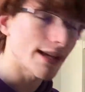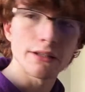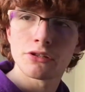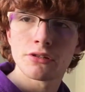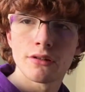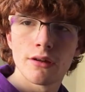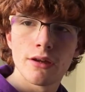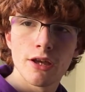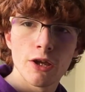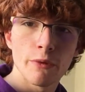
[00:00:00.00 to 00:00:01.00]
H,
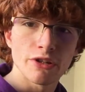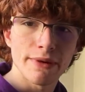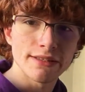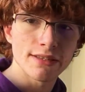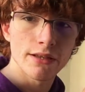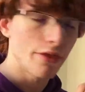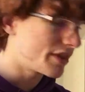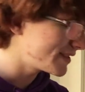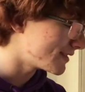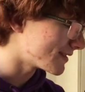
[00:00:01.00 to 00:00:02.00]
which means that
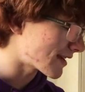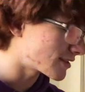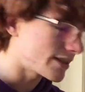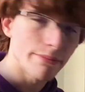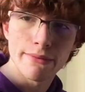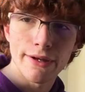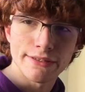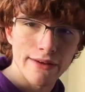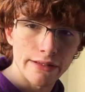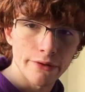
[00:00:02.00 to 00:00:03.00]
this is actually the
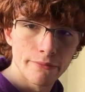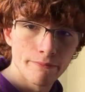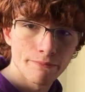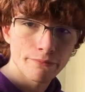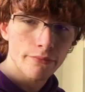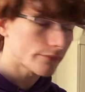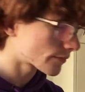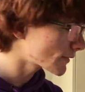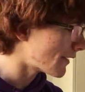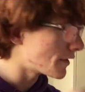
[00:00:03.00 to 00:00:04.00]
minimized value.
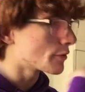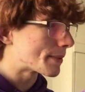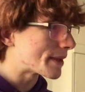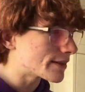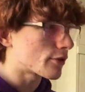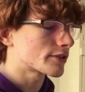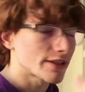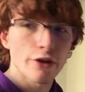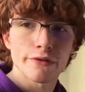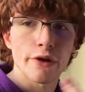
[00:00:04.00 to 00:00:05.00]
And then you repeat the
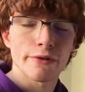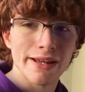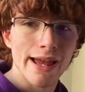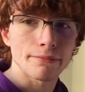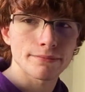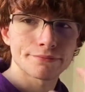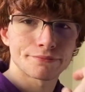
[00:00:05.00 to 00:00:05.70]
process over and over again.